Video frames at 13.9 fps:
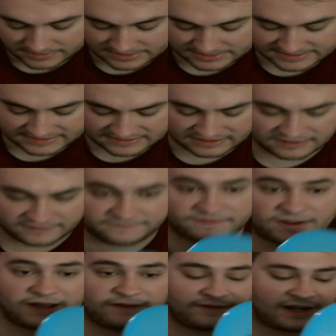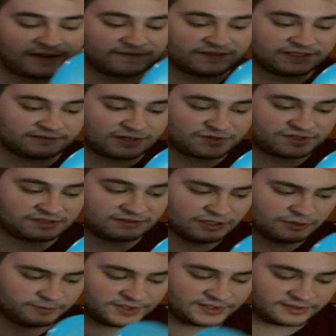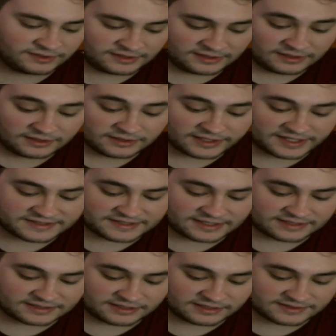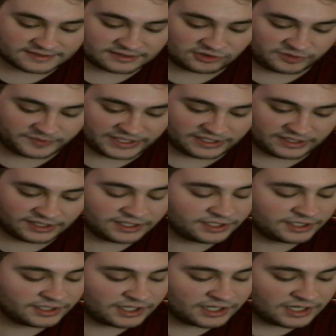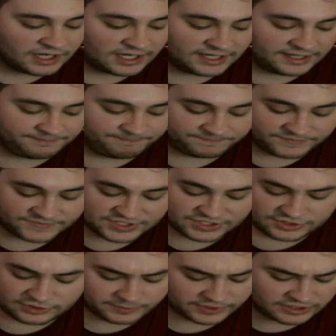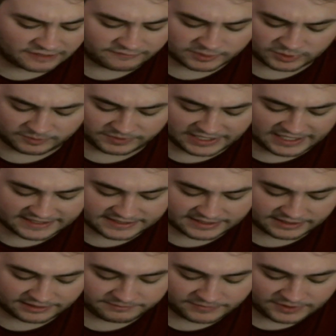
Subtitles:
This is a 5500, but like I said, it turns a little bit. super comfortable plastic.